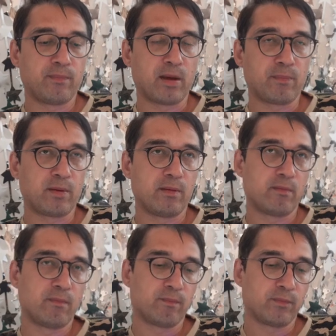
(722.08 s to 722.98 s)

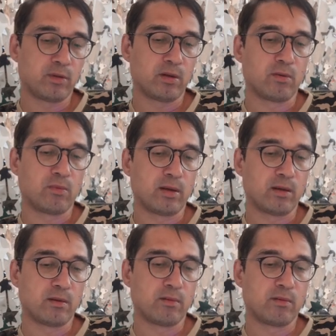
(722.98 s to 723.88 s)
happened, you know,
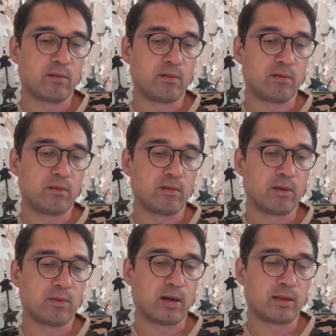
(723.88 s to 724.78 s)
when
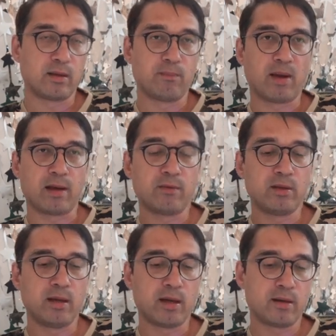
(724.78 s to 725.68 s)
they were, I think,
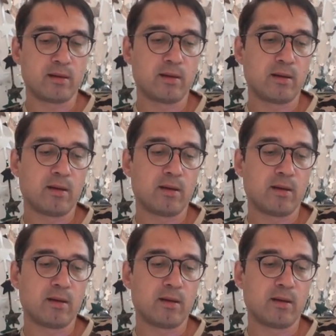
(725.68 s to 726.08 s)
manually hit.